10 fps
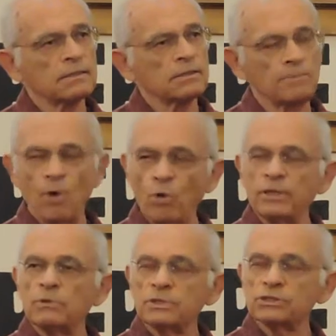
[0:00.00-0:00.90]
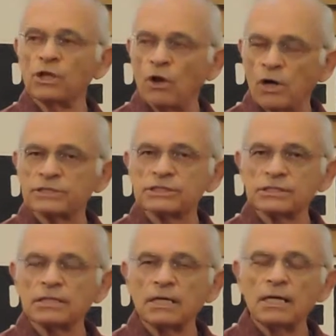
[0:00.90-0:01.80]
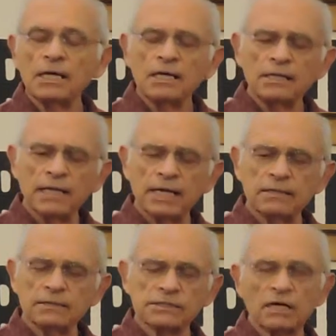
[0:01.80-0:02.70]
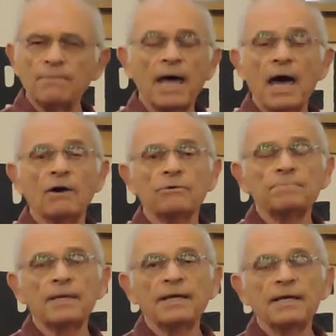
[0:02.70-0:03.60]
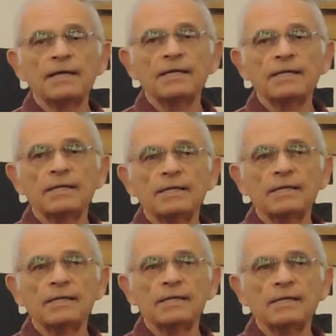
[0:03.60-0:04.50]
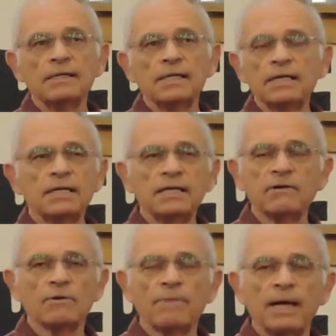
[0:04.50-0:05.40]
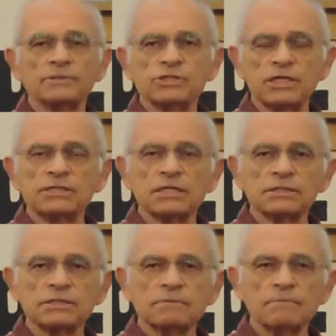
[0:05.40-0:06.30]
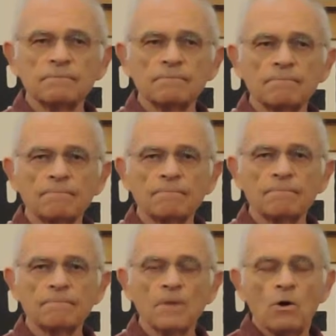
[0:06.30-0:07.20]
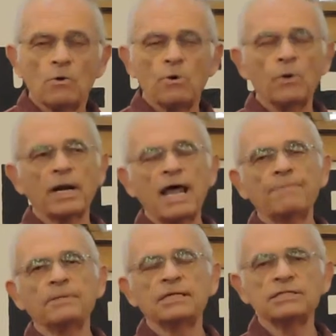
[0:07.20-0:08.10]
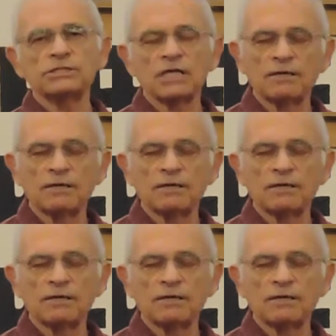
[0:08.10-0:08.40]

the moment was lost, that somehow he didn't hear about Jesus. Well, what happened is